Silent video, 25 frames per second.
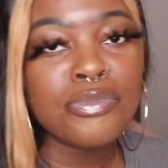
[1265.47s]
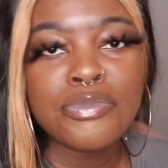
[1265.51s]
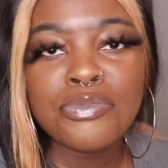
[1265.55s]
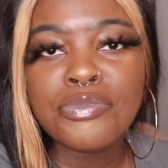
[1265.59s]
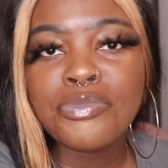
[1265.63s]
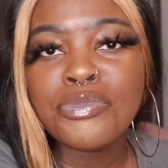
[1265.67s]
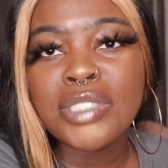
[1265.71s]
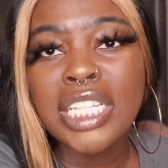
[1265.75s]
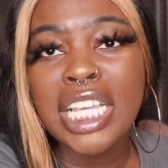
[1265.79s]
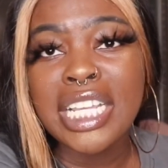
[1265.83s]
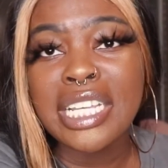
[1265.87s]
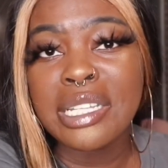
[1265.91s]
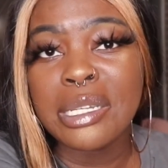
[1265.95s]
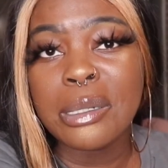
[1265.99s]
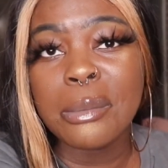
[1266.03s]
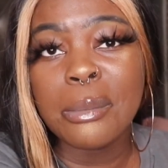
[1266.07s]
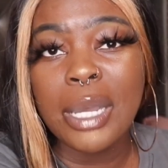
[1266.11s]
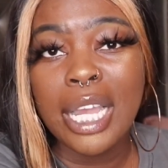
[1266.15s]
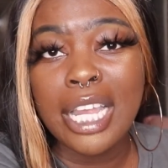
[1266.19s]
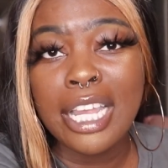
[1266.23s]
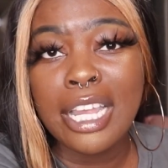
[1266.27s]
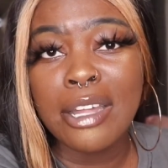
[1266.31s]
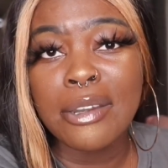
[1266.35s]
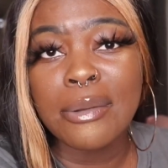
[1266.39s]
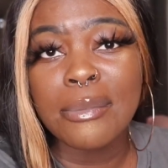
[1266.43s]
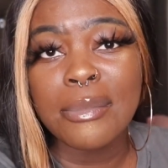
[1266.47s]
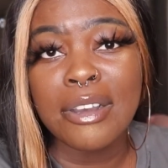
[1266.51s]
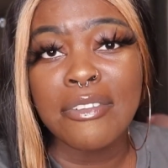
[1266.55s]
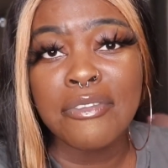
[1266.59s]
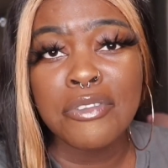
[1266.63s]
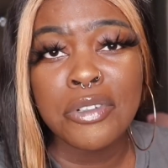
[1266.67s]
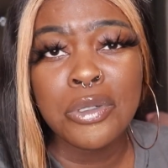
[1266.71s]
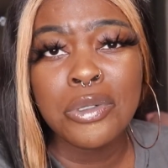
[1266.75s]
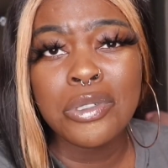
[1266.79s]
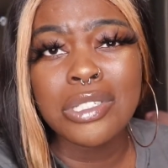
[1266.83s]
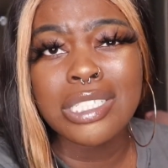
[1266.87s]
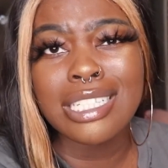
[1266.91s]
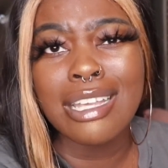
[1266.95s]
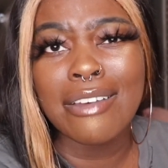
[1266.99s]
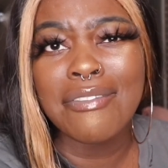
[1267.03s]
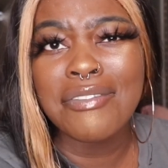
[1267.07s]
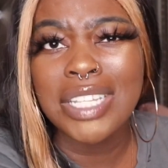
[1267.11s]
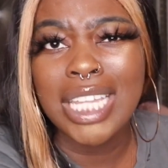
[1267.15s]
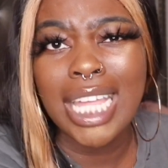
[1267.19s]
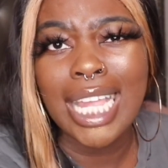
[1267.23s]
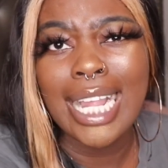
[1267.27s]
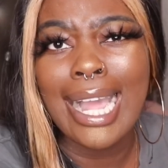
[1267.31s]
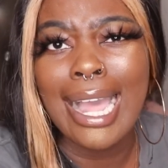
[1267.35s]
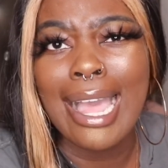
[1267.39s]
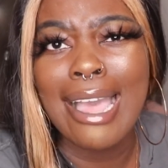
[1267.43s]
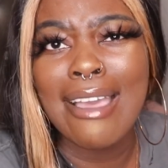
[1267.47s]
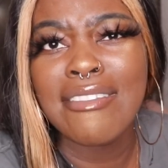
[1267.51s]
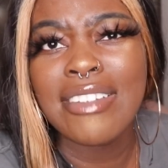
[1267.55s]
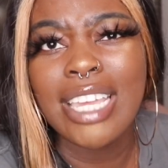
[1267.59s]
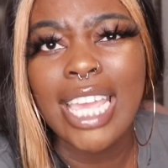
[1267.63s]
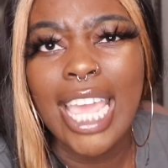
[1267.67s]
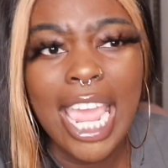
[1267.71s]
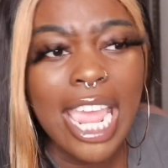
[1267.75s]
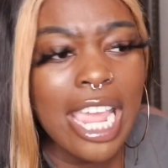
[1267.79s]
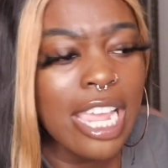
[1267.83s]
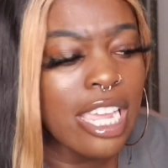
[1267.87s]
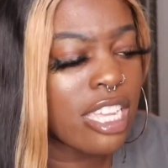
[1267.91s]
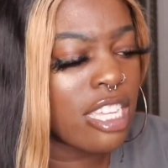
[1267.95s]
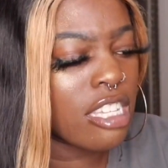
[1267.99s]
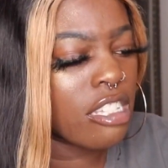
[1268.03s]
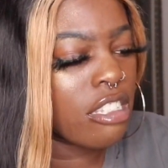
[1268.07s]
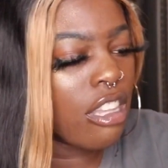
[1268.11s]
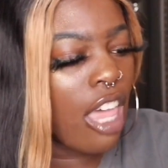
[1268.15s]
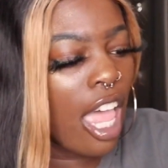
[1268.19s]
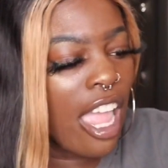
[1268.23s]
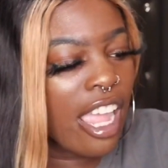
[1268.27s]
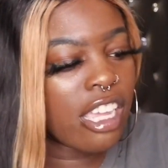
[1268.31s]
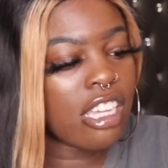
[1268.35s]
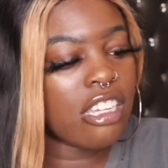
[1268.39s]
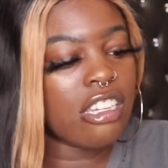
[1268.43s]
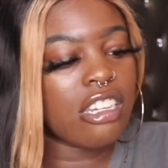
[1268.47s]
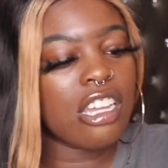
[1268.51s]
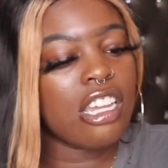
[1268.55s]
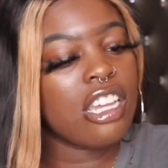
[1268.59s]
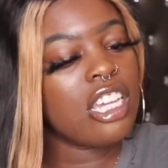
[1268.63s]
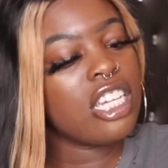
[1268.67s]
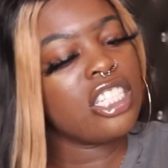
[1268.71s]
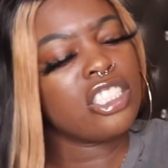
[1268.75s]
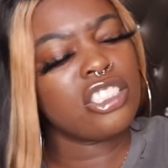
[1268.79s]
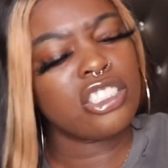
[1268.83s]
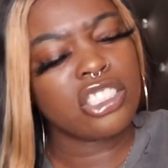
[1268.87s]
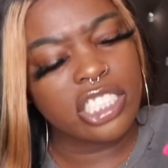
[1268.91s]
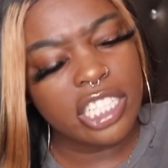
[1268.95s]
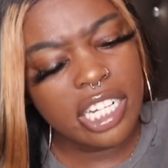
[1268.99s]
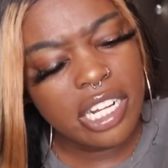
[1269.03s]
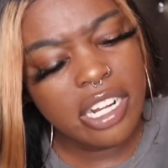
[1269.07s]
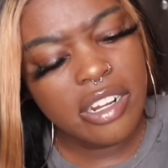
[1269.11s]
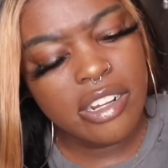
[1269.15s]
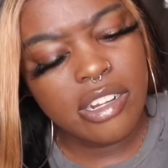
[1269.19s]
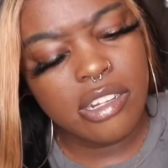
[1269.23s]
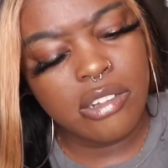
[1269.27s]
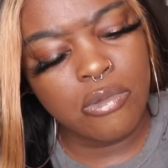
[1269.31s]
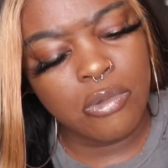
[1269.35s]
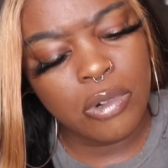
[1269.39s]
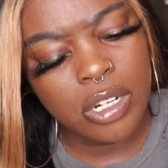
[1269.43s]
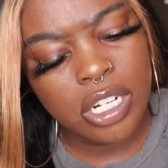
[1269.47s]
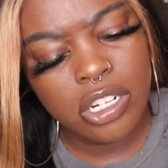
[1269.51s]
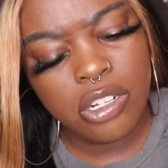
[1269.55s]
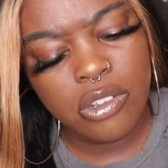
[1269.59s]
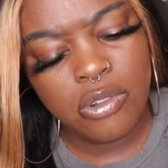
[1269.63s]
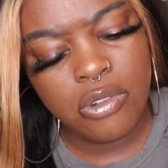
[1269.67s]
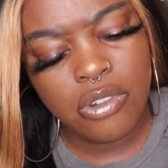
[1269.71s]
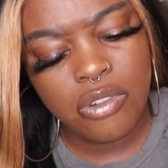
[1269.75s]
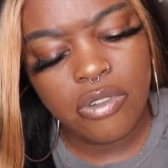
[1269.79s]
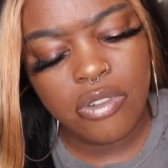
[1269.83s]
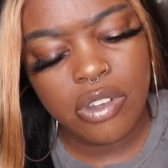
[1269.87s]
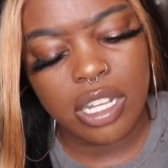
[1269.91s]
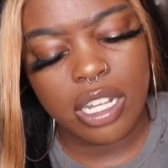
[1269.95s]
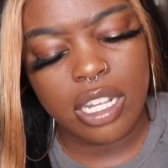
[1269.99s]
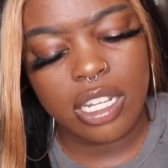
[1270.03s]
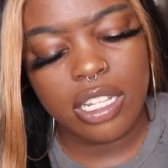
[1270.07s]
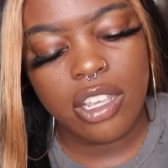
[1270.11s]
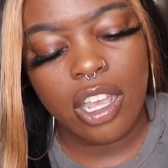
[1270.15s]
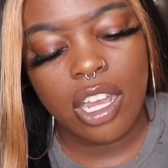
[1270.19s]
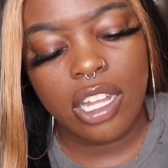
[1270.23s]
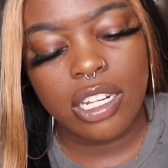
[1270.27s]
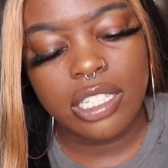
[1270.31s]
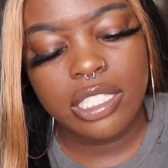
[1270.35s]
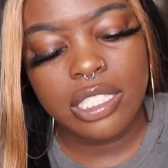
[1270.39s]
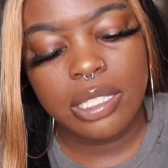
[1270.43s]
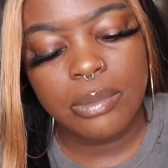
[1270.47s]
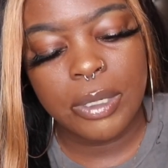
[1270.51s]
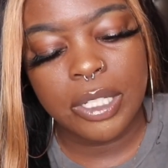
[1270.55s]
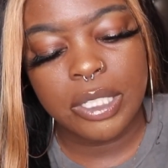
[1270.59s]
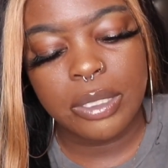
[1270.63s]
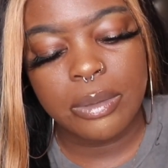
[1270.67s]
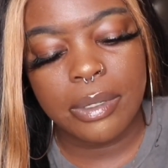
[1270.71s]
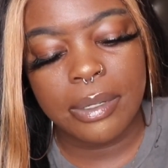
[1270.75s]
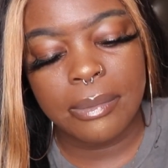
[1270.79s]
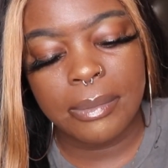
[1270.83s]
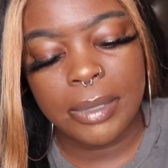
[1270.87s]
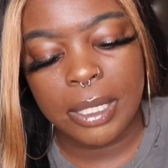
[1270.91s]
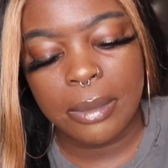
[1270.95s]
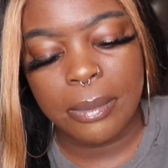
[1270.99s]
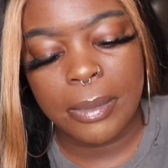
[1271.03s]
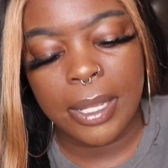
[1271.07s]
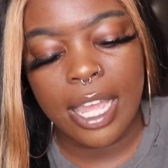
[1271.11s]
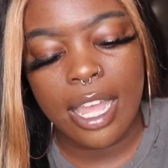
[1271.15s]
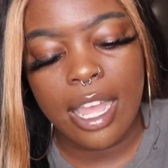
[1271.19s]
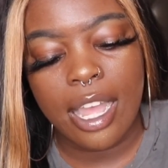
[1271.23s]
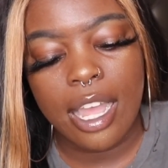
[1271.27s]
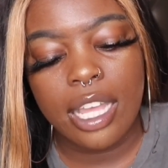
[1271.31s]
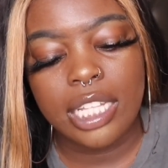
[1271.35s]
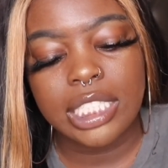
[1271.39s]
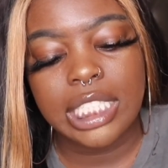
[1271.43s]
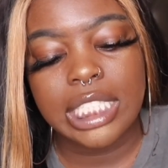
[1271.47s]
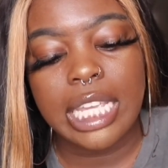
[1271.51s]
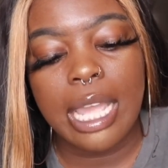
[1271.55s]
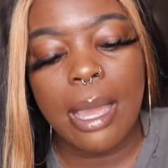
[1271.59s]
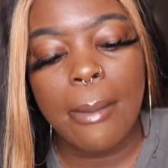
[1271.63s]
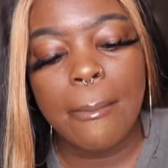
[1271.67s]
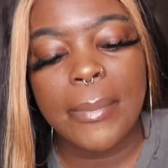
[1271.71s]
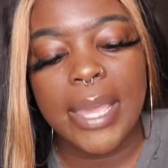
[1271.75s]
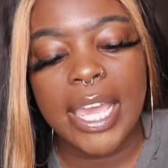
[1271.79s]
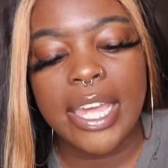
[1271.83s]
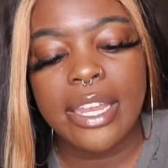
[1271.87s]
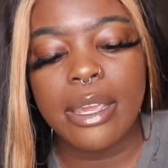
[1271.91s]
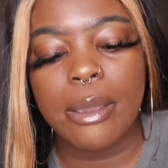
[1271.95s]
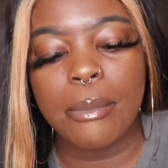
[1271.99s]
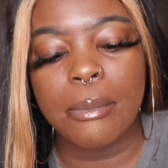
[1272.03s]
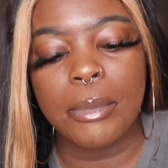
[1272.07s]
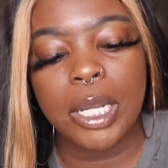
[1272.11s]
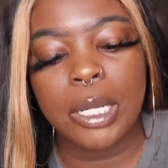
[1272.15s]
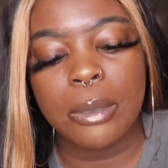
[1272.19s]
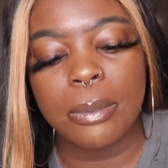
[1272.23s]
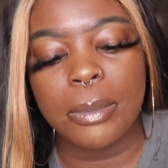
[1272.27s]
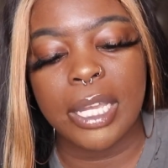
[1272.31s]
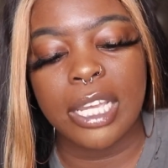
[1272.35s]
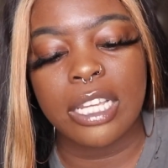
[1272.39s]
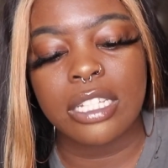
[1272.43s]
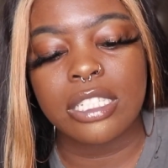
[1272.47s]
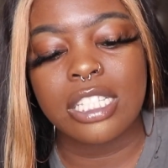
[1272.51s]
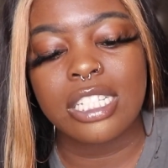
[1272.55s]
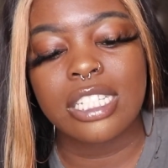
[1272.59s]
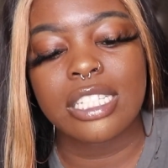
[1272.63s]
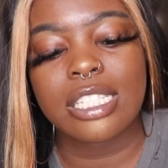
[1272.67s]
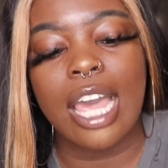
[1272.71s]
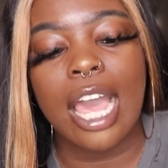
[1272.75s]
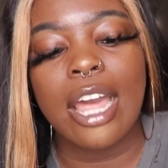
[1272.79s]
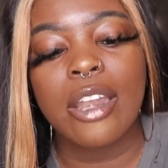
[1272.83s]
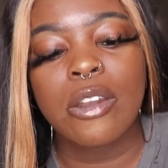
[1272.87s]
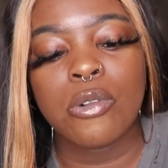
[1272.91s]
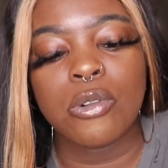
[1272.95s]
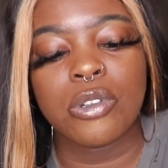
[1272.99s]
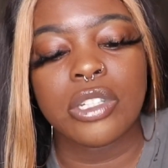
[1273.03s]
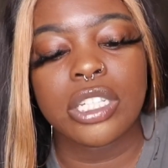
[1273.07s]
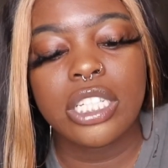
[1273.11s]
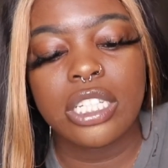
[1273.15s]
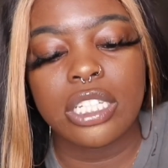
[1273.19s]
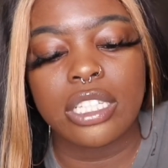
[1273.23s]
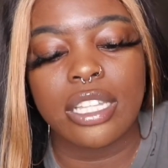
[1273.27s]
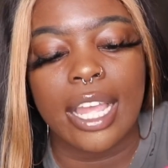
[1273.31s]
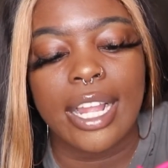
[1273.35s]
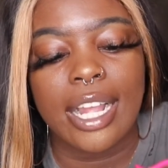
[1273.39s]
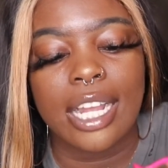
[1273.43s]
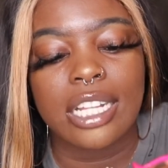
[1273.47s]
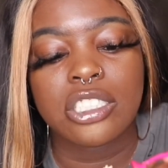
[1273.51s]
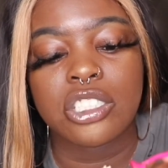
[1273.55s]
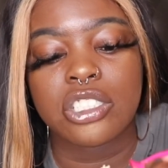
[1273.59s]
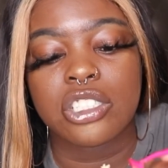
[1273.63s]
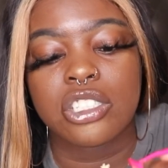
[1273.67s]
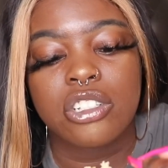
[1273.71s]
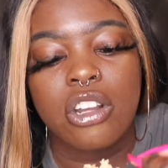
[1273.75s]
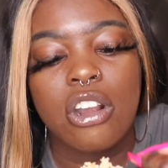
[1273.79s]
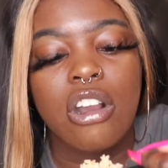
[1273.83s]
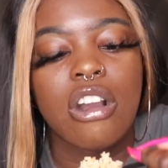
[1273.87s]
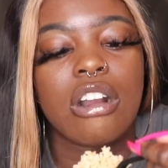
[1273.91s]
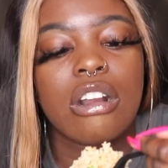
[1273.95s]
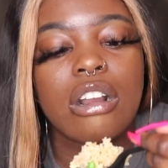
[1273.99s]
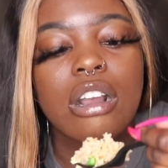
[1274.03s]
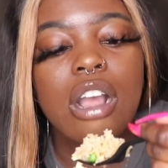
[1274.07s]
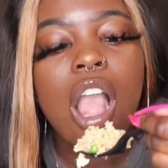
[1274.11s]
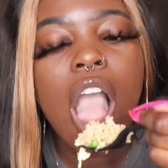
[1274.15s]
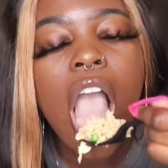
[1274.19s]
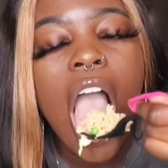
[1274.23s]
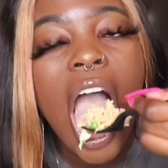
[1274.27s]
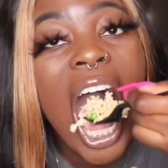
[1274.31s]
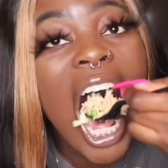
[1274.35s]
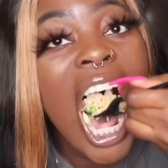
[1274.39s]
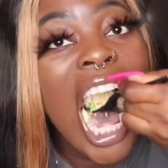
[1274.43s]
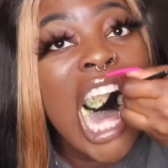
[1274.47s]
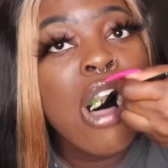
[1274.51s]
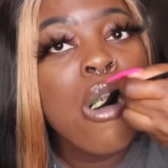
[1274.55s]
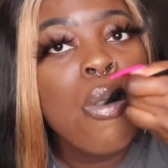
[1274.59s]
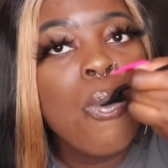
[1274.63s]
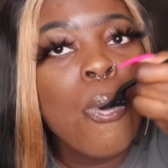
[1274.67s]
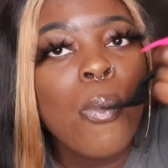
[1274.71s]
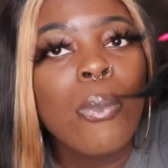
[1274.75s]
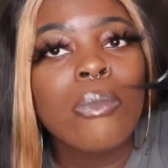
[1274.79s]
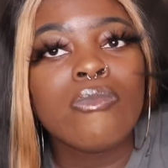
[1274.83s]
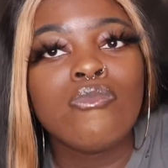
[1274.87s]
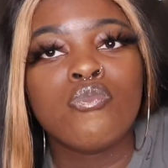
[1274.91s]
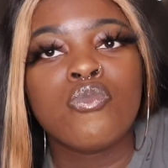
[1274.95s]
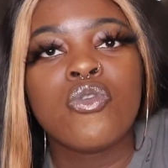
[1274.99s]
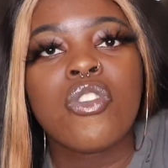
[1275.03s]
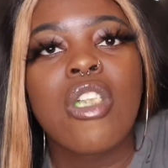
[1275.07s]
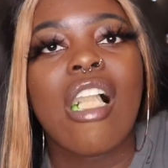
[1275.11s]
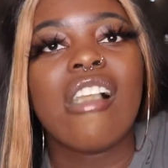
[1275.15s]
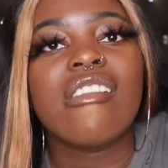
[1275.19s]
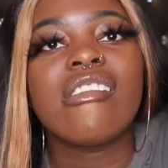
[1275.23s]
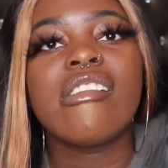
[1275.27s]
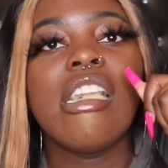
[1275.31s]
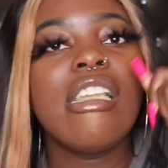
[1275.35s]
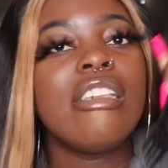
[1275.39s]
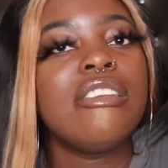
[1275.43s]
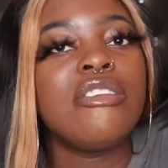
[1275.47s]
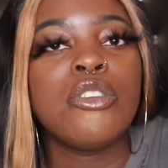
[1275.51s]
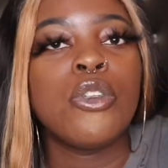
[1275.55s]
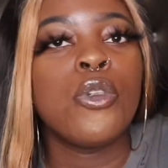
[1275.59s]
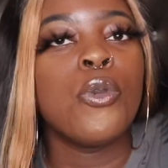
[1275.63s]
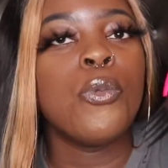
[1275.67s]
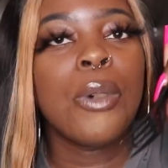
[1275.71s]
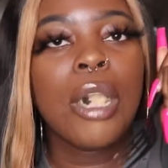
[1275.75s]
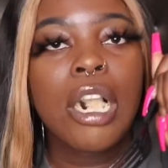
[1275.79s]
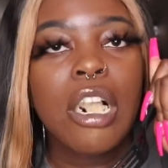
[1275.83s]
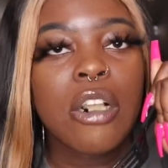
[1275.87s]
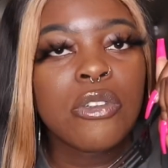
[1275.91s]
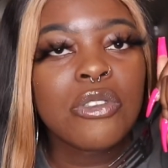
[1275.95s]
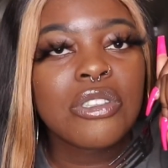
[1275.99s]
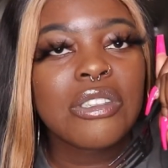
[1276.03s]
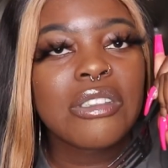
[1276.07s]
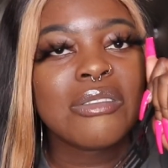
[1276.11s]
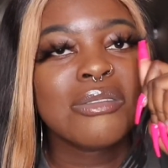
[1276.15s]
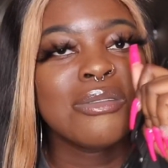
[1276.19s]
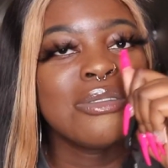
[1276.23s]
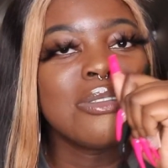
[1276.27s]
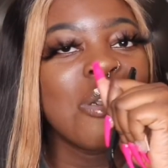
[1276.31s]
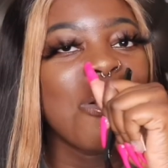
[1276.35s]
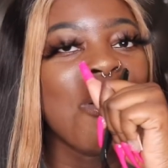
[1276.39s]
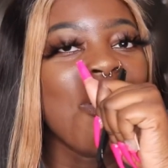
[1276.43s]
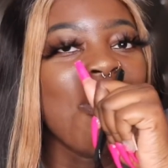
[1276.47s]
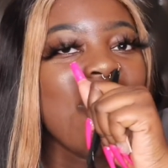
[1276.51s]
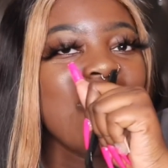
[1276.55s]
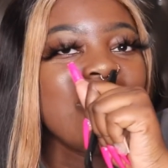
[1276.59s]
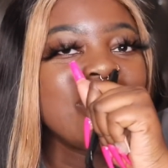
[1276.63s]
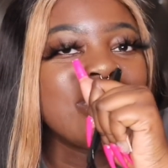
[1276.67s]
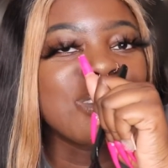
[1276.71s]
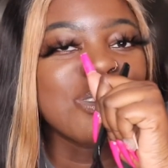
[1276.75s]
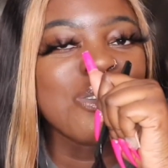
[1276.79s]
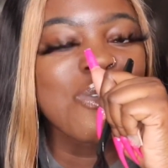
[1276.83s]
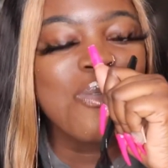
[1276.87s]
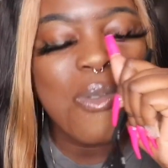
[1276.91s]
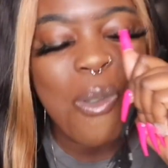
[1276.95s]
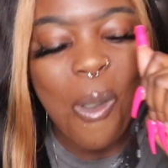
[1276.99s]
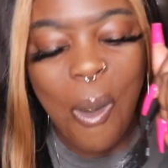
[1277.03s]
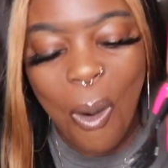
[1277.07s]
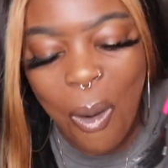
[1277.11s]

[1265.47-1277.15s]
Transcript: taking a bite out of my food because i feel like i haven't ate like jerry what are you doing y'all this supposed to be a mukbang I, see i'm bad at mukbangs because i don't eat like i just talk i can't do both oh,